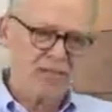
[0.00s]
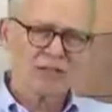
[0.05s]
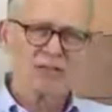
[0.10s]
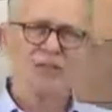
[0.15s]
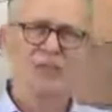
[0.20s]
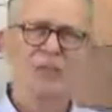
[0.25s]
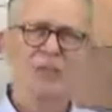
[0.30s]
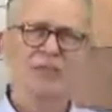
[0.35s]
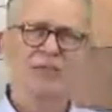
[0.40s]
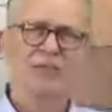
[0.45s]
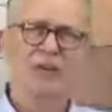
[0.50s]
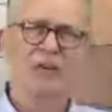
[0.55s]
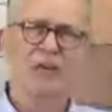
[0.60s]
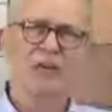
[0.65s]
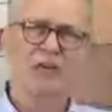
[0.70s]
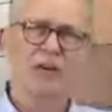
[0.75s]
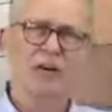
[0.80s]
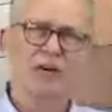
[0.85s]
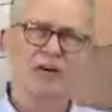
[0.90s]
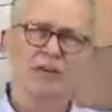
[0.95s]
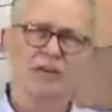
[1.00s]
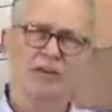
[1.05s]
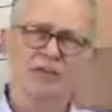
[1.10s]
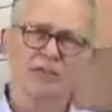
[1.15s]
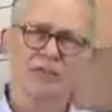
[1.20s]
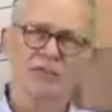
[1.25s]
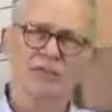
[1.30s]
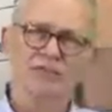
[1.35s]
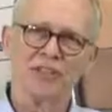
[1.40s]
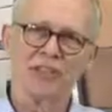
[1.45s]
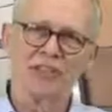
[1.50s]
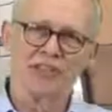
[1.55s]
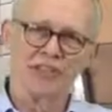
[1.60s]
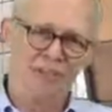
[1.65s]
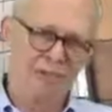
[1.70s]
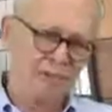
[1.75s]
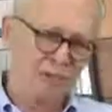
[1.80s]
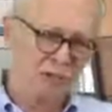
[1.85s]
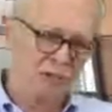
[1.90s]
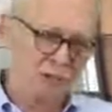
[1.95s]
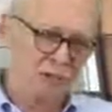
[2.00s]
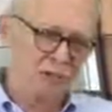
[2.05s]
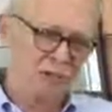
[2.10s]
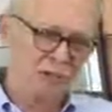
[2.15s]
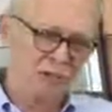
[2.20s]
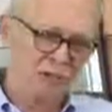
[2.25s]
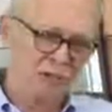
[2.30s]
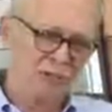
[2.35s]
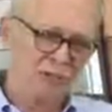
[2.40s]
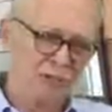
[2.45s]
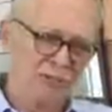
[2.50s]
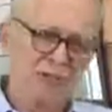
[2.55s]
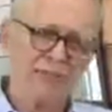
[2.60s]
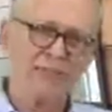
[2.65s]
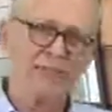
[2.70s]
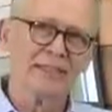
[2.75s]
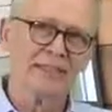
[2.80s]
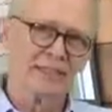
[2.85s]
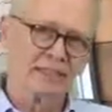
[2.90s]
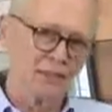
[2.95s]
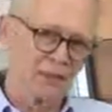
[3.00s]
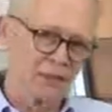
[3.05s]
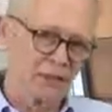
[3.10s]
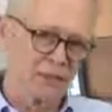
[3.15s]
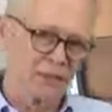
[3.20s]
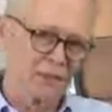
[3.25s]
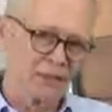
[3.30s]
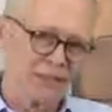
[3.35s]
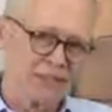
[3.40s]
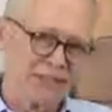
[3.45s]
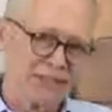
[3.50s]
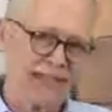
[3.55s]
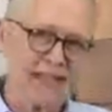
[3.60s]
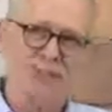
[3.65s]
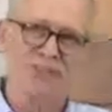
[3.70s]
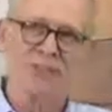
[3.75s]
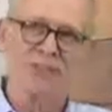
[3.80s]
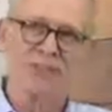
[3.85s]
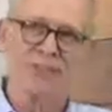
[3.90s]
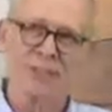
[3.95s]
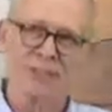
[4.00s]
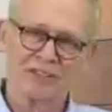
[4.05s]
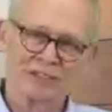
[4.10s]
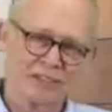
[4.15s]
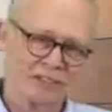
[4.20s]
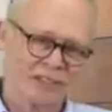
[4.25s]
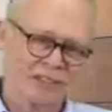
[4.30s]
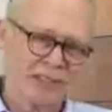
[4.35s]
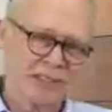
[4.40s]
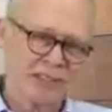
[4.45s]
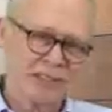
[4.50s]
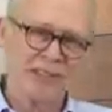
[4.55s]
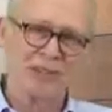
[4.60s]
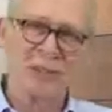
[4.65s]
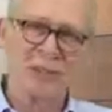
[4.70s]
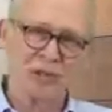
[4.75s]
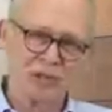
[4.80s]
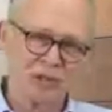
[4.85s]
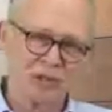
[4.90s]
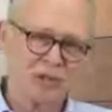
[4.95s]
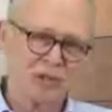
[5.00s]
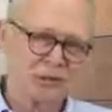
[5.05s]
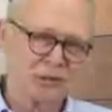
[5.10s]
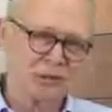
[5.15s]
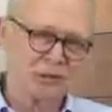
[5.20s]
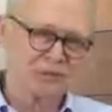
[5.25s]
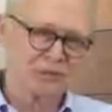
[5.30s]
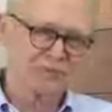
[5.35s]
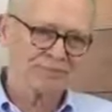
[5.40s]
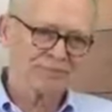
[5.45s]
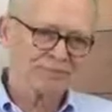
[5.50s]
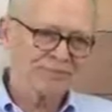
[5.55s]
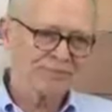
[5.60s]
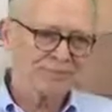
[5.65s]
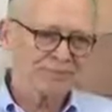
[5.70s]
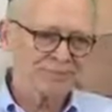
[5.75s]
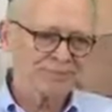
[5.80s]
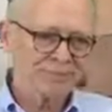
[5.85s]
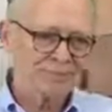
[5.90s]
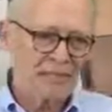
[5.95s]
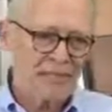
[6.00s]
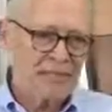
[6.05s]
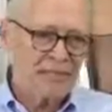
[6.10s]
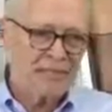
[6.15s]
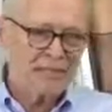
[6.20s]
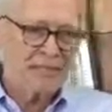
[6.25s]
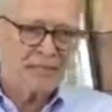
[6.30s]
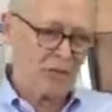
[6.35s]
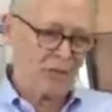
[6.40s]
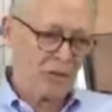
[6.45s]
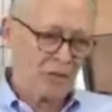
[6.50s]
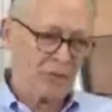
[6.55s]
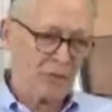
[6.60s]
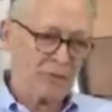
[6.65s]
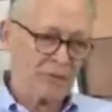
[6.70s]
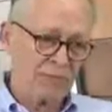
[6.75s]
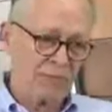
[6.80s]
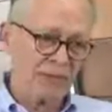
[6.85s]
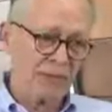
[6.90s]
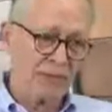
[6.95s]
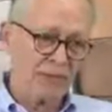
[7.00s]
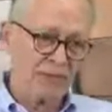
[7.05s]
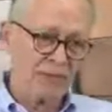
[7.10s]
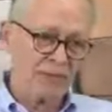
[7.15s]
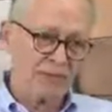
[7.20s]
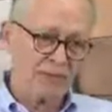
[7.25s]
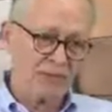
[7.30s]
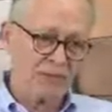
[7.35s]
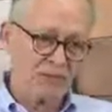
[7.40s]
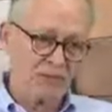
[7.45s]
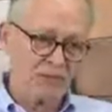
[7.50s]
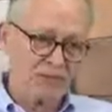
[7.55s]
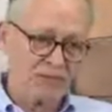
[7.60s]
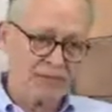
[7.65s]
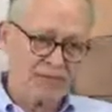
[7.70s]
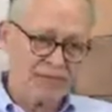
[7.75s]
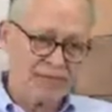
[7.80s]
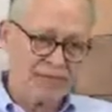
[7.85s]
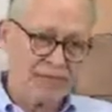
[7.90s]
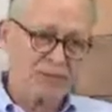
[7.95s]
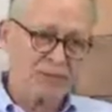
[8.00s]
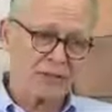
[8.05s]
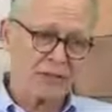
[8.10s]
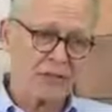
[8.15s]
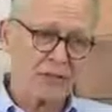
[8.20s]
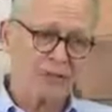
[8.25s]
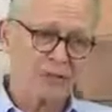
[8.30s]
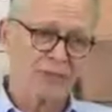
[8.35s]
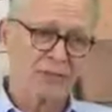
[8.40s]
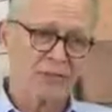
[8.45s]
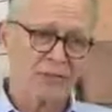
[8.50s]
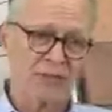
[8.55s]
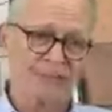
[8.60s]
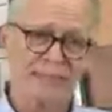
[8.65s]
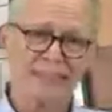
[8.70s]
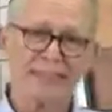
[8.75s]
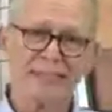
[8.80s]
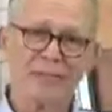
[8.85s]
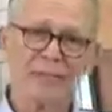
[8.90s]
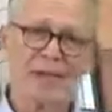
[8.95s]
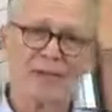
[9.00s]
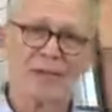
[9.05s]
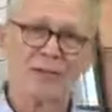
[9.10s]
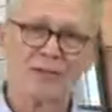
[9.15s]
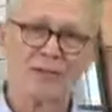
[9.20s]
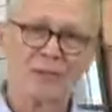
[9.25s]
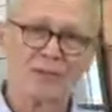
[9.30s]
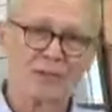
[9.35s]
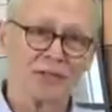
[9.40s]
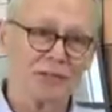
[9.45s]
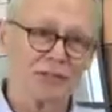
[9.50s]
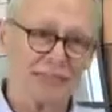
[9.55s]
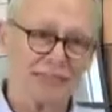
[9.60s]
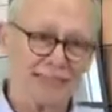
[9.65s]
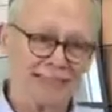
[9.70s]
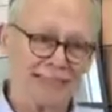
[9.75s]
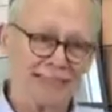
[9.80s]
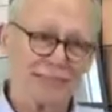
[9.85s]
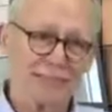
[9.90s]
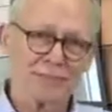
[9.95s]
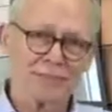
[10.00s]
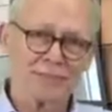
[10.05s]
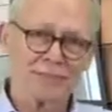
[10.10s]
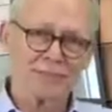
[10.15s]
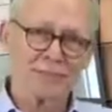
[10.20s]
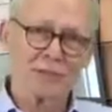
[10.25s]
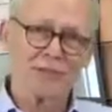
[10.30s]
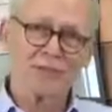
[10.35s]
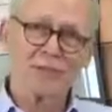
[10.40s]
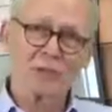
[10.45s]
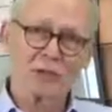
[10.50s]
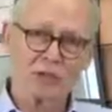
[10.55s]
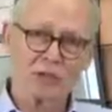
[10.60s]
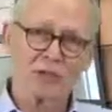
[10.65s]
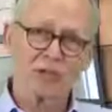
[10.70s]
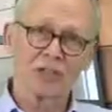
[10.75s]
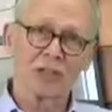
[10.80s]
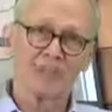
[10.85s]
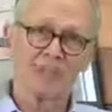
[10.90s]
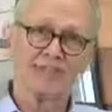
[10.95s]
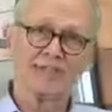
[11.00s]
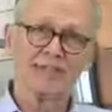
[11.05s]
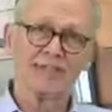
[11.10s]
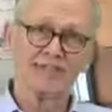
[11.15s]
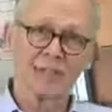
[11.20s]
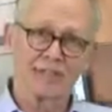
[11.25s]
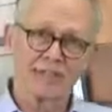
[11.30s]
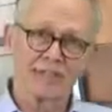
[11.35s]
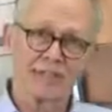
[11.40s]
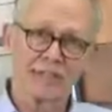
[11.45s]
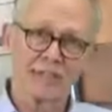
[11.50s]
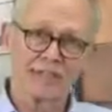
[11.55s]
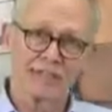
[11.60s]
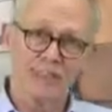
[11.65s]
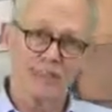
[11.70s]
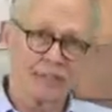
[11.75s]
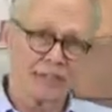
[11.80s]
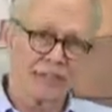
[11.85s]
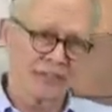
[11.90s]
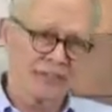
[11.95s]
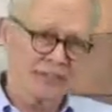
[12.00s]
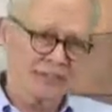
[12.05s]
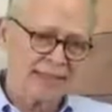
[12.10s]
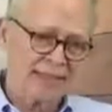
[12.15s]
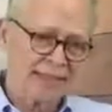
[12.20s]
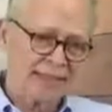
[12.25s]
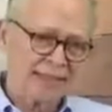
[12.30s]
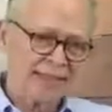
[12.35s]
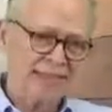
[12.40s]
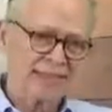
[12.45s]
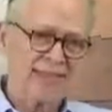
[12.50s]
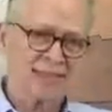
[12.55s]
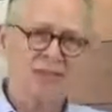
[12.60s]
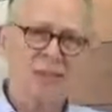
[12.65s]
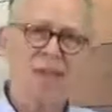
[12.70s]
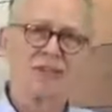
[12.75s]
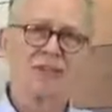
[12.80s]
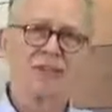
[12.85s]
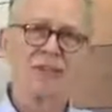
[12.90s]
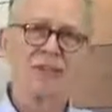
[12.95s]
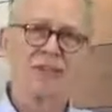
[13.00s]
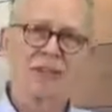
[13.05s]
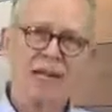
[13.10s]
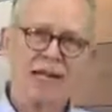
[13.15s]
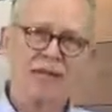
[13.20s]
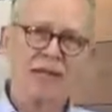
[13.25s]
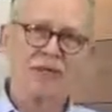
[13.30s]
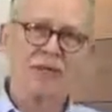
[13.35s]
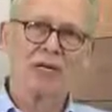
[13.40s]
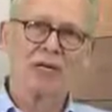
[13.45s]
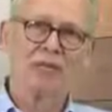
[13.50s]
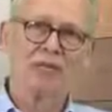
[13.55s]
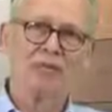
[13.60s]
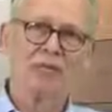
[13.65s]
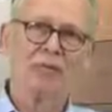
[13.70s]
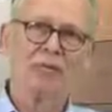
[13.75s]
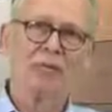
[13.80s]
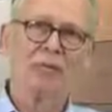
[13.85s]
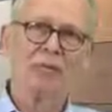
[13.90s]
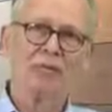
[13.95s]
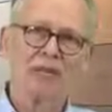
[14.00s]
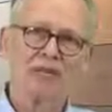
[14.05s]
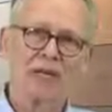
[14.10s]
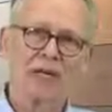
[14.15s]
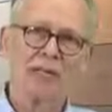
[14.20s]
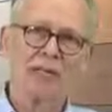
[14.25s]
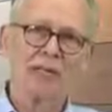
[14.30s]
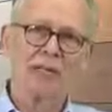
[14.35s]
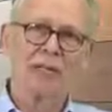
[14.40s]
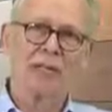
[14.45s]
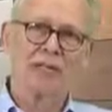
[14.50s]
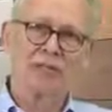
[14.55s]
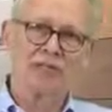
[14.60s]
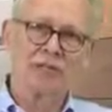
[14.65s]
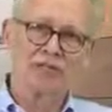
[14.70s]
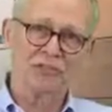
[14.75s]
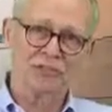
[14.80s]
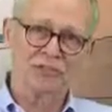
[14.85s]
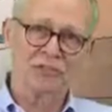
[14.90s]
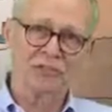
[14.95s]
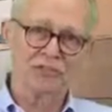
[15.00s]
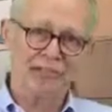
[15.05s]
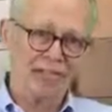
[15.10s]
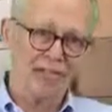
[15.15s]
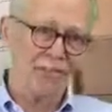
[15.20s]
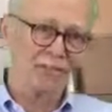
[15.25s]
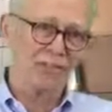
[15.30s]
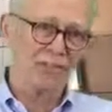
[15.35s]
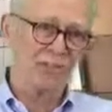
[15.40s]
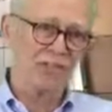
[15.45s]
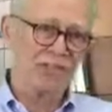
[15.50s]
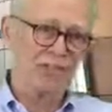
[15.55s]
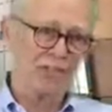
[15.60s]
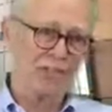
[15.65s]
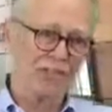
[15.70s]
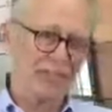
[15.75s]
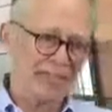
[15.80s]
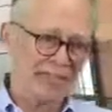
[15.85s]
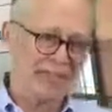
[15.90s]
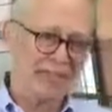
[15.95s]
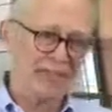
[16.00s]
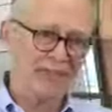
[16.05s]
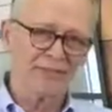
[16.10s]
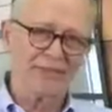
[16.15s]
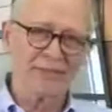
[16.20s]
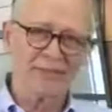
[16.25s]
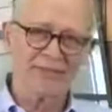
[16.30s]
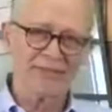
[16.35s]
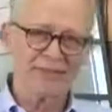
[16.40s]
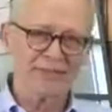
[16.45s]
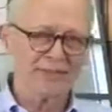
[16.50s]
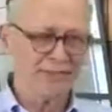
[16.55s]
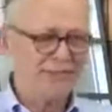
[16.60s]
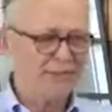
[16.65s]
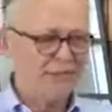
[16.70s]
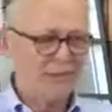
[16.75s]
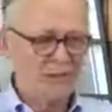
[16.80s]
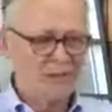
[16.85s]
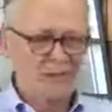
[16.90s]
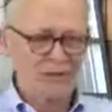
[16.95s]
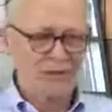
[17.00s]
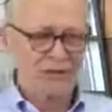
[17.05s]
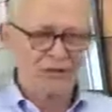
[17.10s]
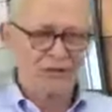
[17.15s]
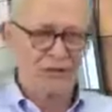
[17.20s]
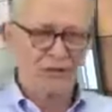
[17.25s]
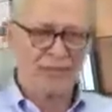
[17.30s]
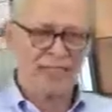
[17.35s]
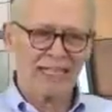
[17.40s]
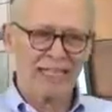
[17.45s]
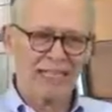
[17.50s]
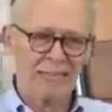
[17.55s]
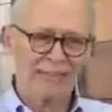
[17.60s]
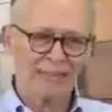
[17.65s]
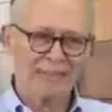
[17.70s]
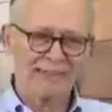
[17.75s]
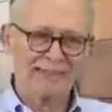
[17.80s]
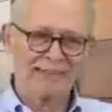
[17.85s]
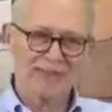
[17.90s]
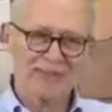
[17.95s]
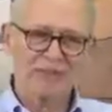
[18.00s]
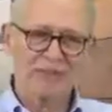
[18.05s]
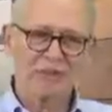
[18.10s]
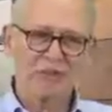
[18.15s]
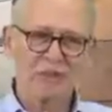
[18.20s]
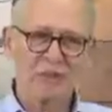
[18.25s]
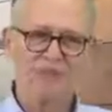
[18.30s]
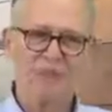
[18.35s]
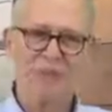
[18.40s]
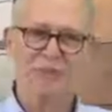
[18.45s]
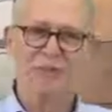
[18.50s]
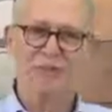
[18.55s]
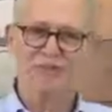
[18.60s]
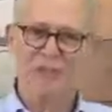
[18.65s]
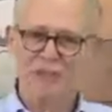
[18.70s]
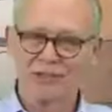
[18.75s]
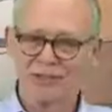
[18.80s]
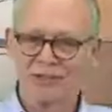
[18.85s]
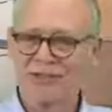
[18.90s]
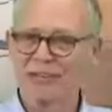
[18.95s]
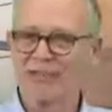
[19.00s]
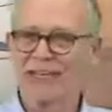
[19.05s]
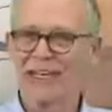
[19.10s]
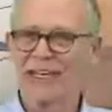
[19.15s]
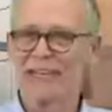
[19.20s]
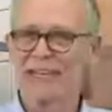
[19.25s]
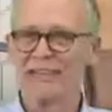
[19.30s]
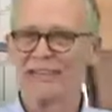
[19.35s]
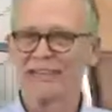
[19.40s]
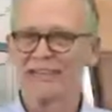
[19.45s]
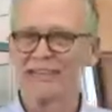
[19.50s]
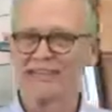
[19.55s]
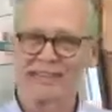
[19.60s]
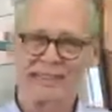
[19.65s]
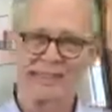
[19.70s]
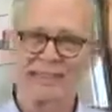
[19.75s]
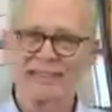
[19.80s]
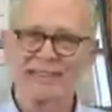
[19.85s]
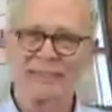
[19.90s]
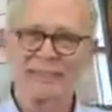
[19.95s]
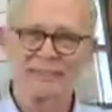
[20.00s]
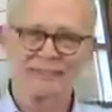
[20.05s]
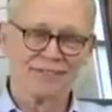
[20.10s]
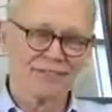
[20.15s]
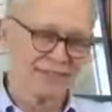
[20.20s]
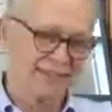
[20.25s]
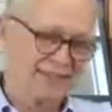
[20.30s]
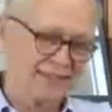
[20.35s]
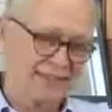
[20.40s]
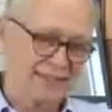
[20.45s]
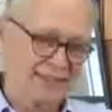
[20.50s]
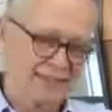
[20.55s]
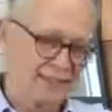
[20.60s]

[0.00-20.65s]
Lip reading: looking for a broader understanding of what all of this means in terms of the applications of what you're doing. I want to remind you that this is not a course about semiconductor devices. It's a course about semiconductors. It's about the background that will allow you to understand the operation of any device. We'll be talking about chemistry, material science, solid-state physics,